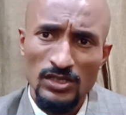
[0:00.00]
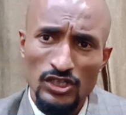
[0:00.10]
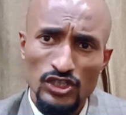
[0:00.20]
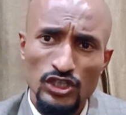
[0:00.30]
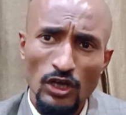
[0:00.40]

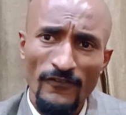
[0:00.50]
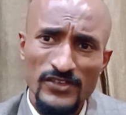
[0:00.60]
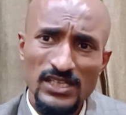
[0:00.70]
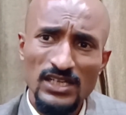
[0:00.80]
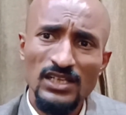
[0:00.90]

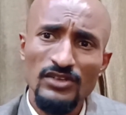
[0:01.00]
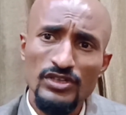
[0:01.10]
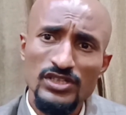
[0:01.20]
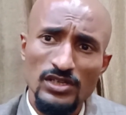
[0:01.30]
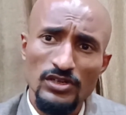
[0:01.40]
Geophysical
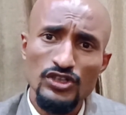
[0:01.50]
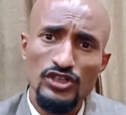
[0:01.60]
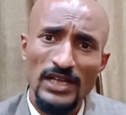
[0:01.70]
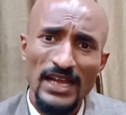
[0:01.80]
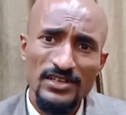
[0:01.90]
Research
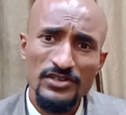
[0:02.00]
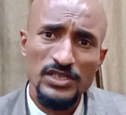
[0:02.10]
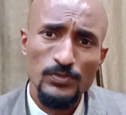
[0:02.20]
Letters,